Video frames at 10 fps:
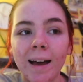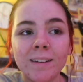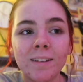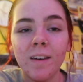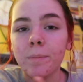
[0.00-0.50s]

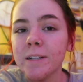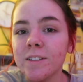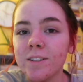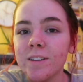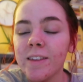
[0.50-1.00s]
And that
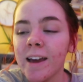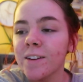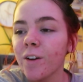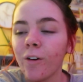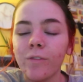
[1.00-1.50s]
brings us to the
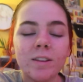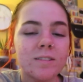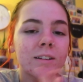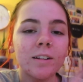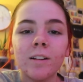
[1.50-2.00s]
end of
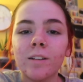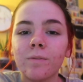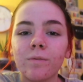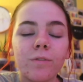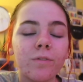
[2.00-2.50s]
this
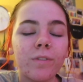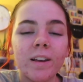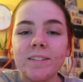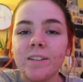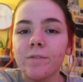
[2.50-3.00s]
little
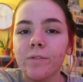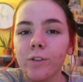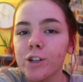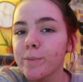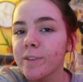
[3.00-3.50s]
festive
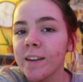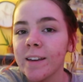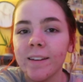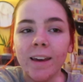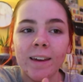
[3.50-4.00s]

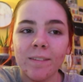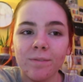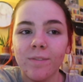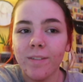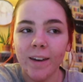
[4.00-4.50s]
Christmassy day
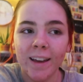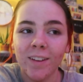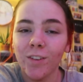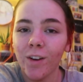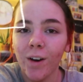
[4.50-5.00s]

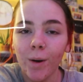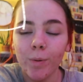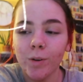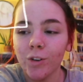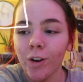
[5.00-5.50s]
thing, so
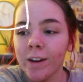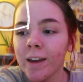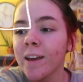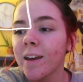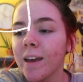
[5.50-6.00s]
hope you enjoyed
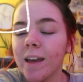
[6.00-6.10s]
it.